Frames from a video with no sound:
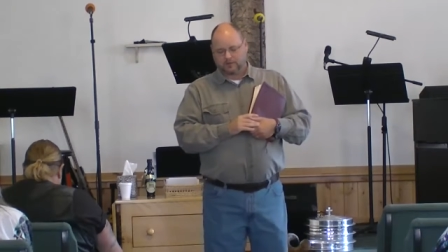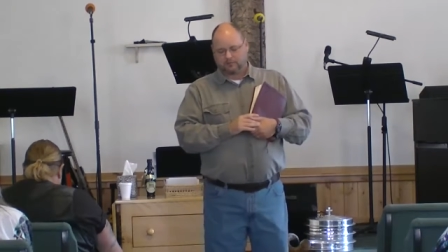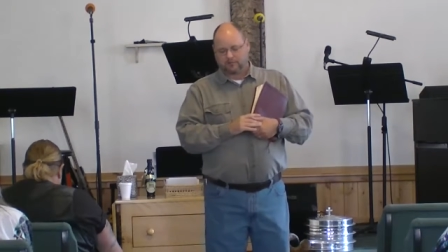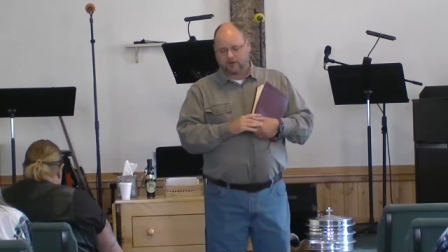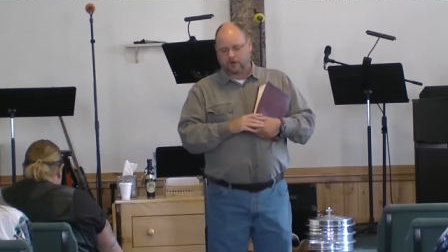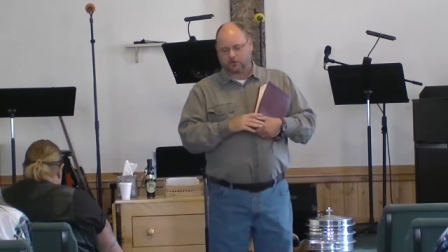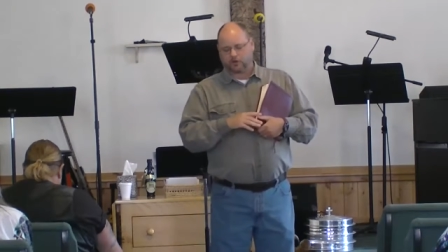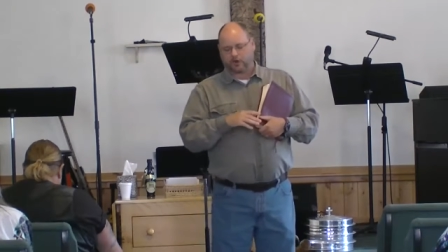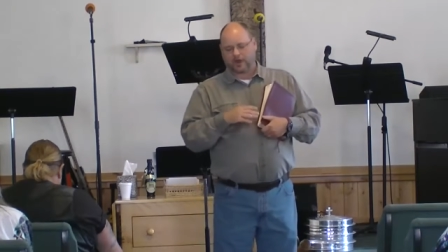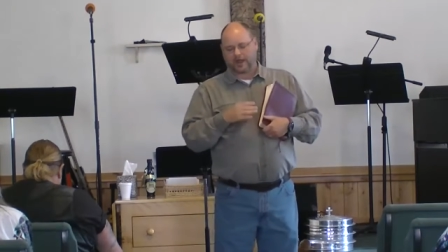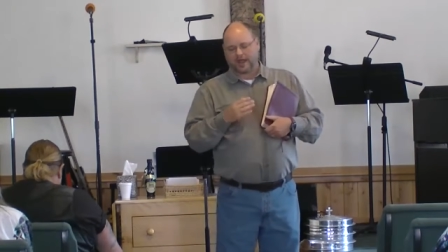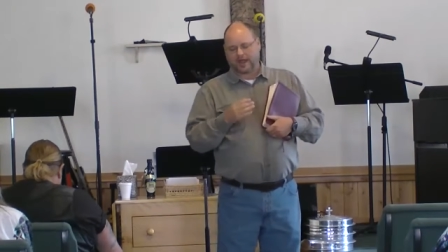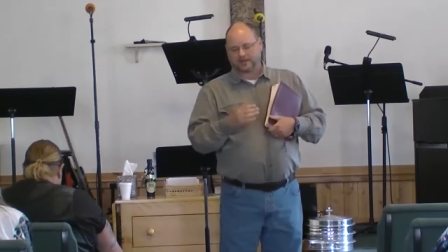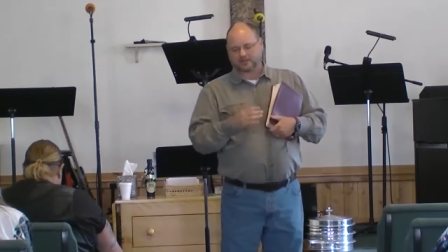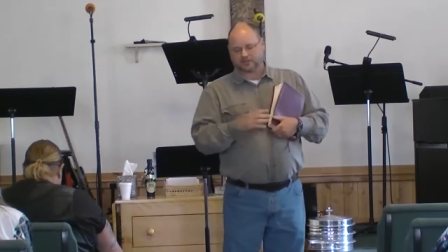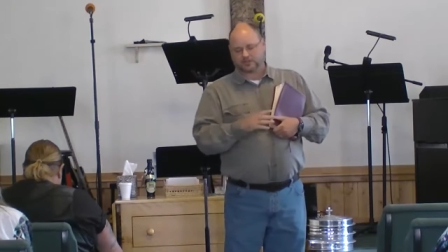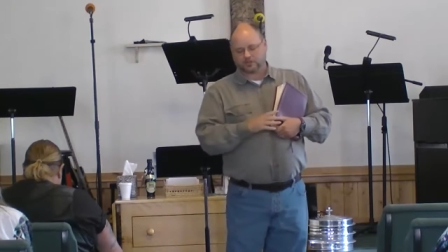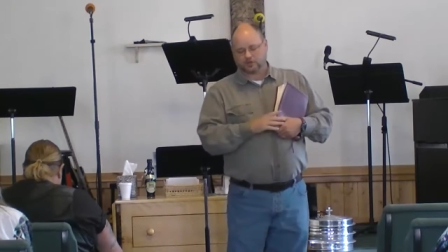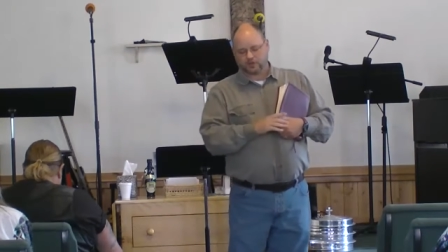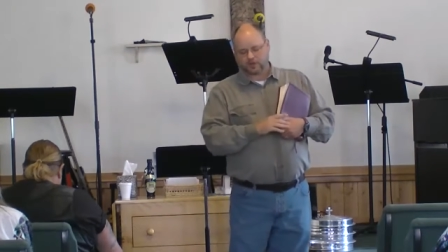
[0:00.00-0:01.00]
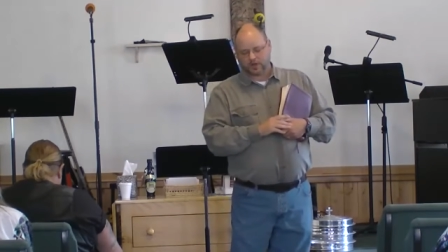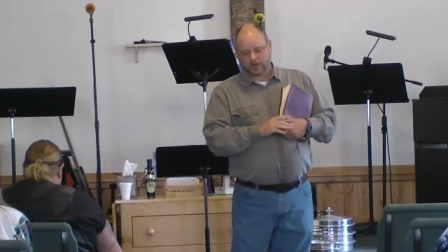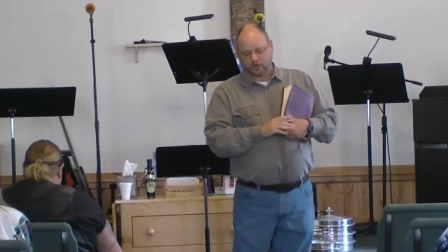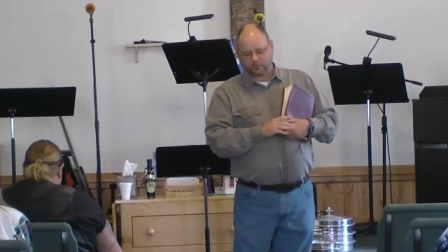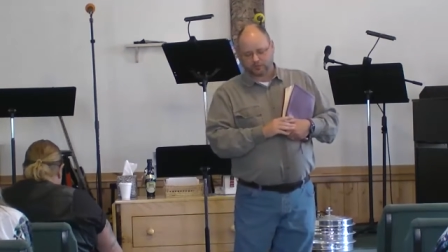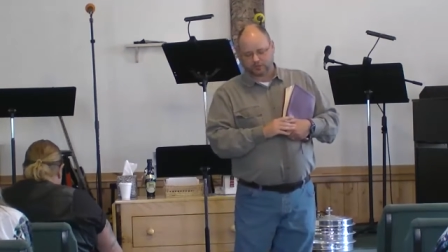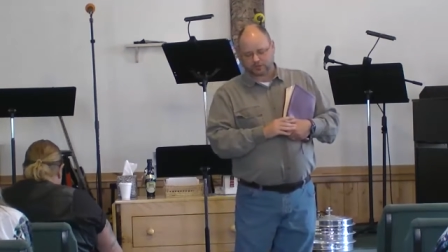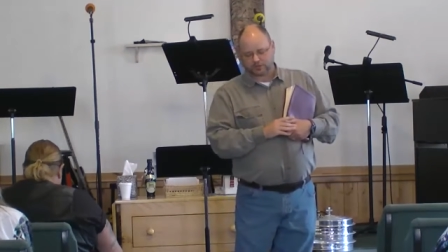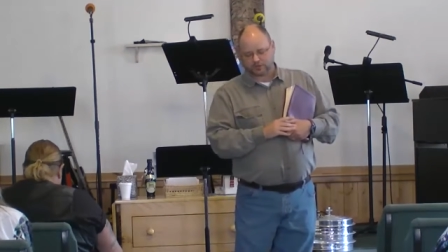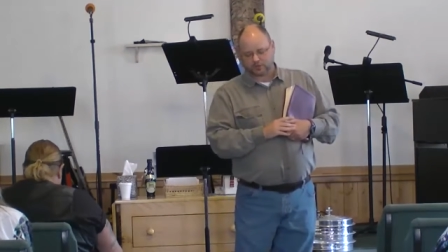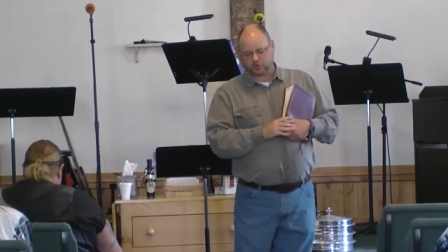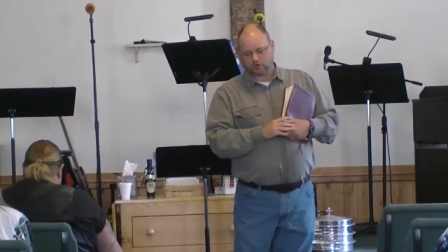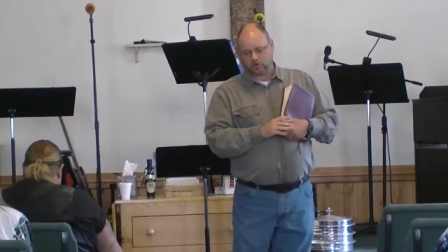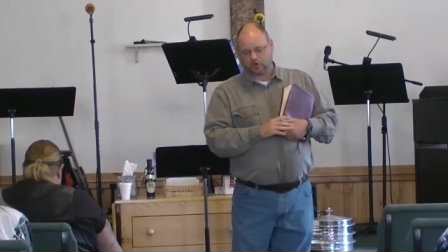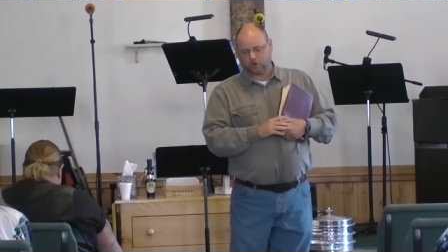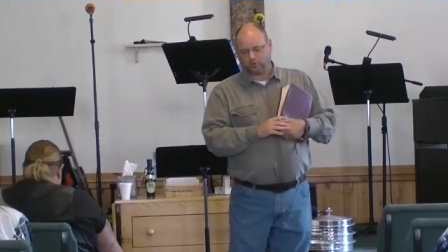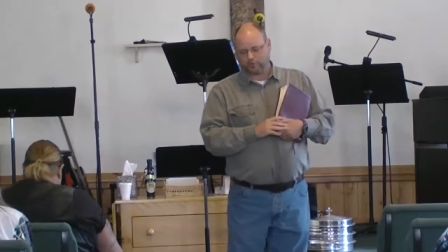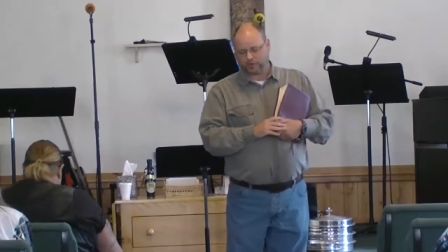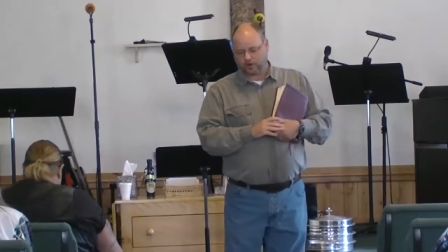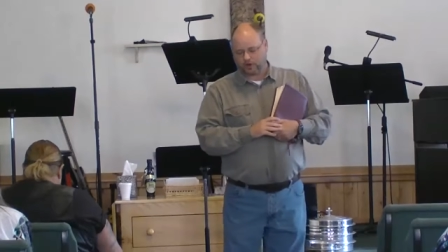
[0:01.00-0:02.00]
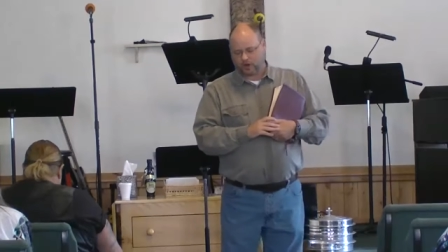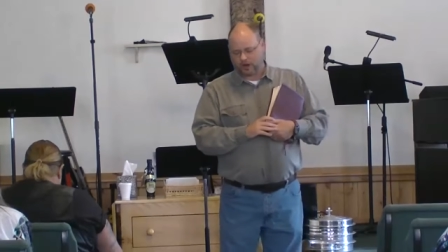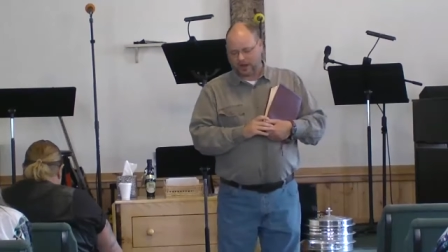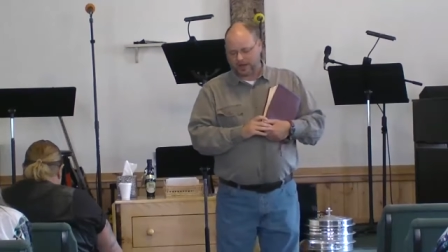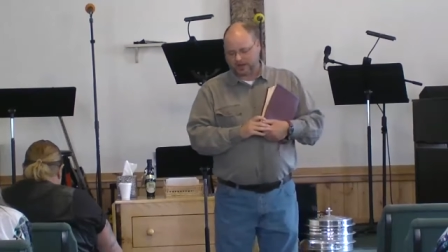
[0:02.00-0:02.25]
Father, I ask that you would help us, that you would open our